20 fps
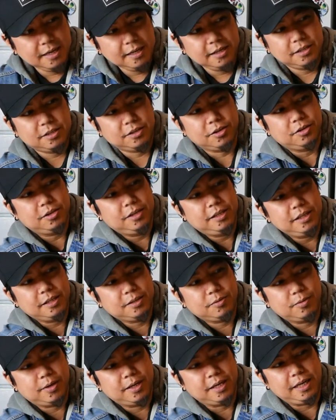So
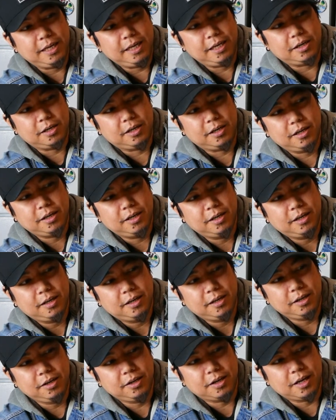this one here,
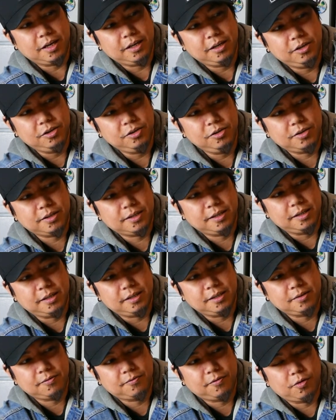you can use
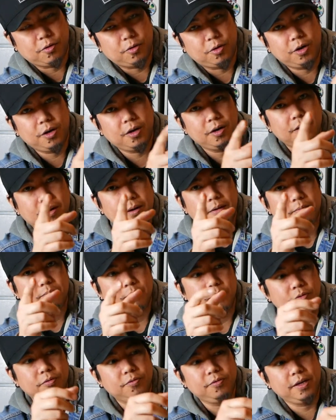this for
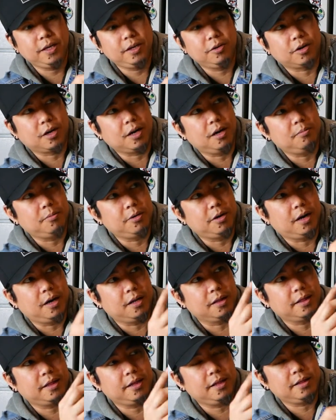moving your
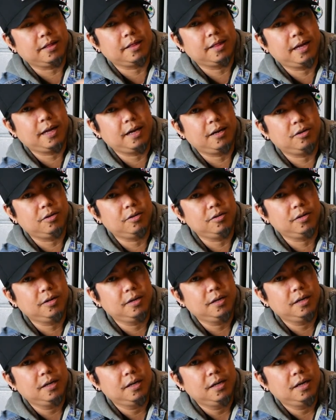camera tilt down,
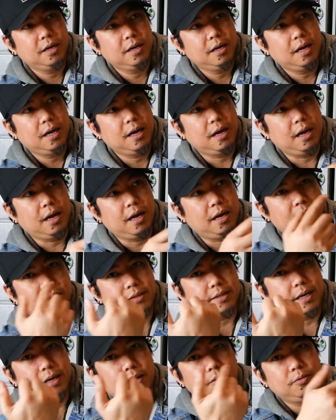
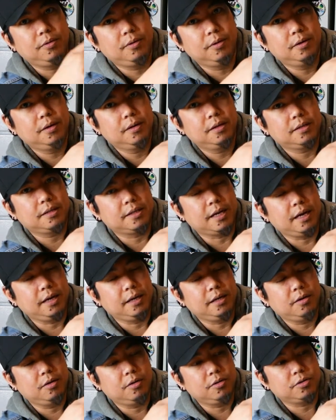
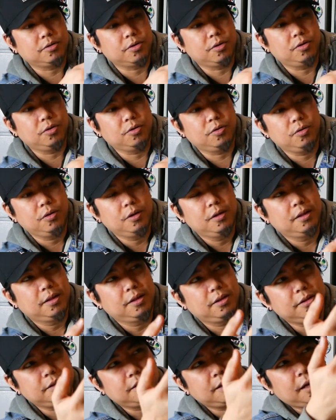side also.
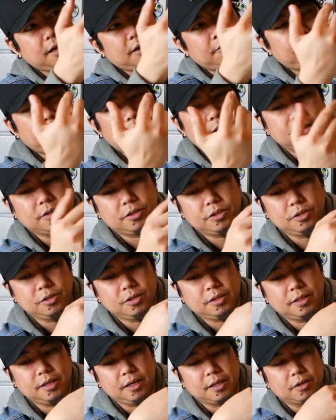There's like a
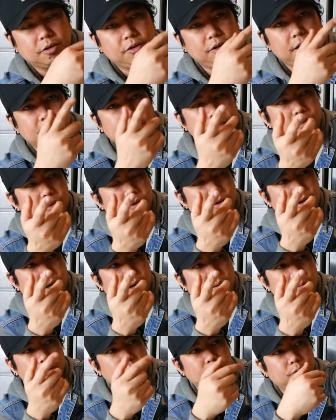functions that connects to your
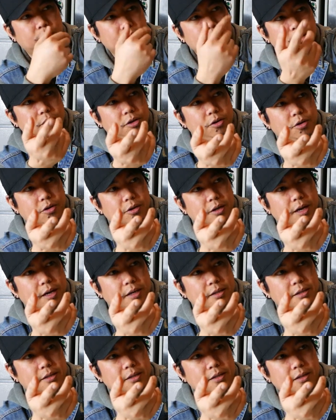camera once you
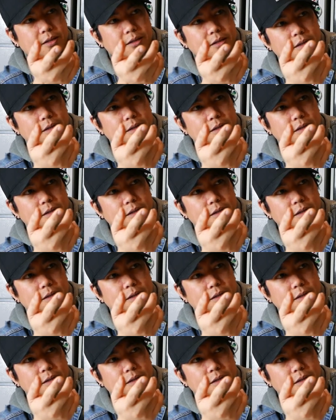connect it.